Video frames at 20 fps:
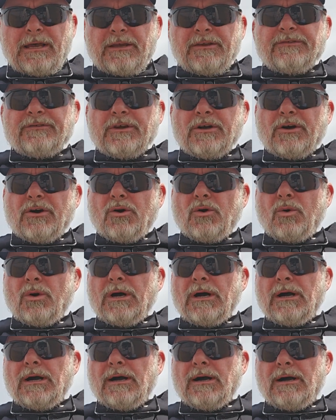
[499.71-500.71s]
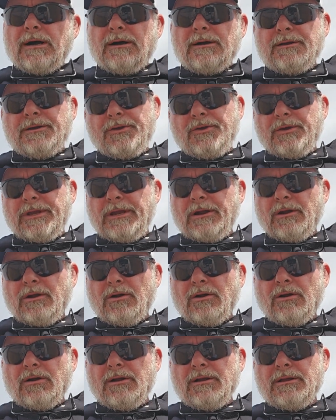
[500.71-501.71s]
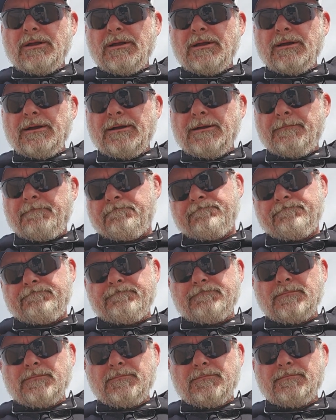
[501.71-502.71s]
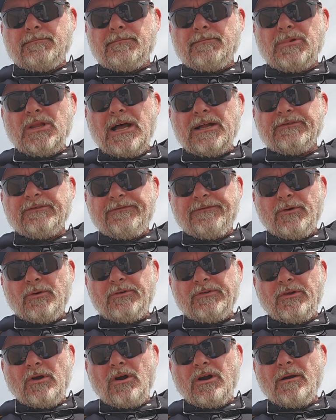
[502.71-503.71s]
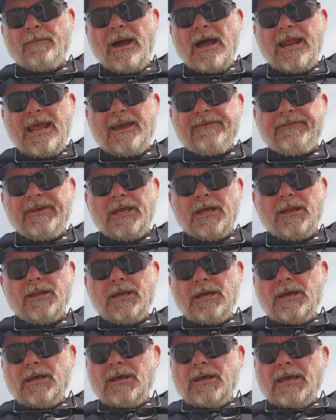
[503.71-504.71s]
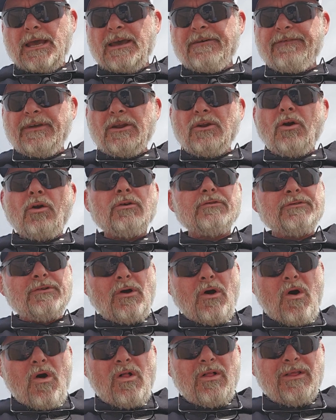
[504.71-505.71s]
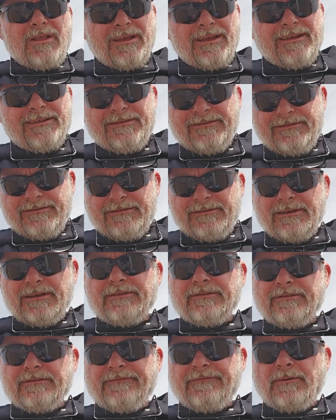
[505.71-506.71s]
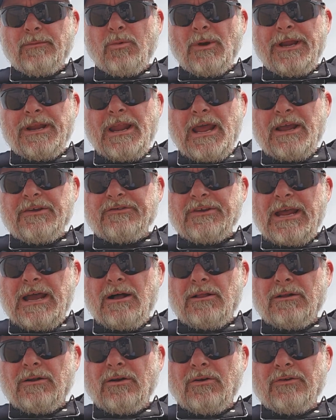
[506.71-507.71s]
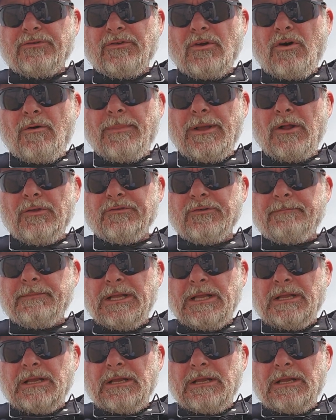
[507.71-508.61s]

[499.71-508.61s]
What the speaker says: So you hear lots of folks talk about FN Herstal. It's Fabrique Nationale in Herstal, Belgium.